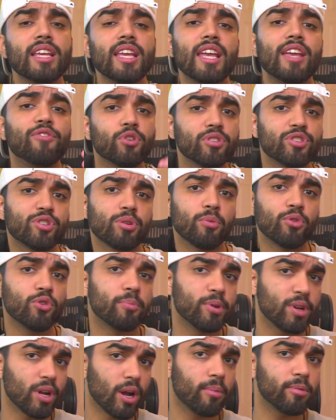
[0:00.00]
if you're someone who
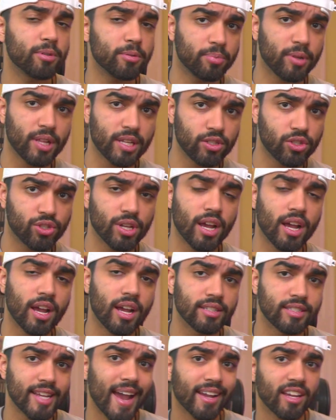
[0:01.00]
predominantly plays
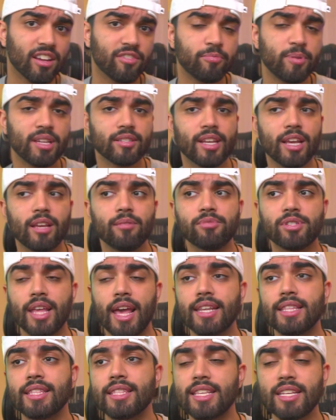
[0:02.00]
TAC FPS games,
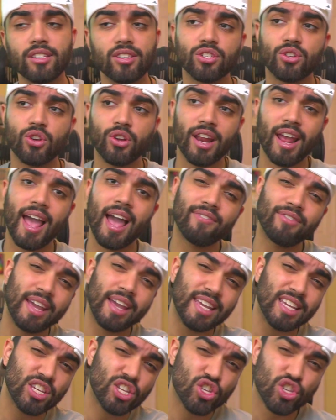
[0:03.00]
then this is gonna have a
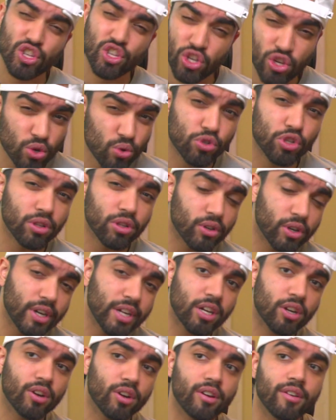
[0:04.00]
huge learning
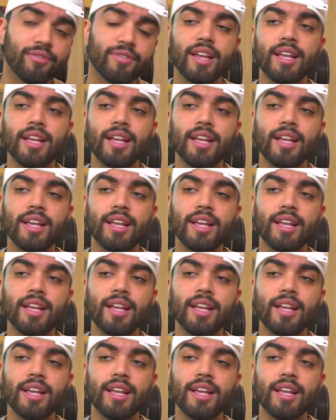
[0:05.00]
curve,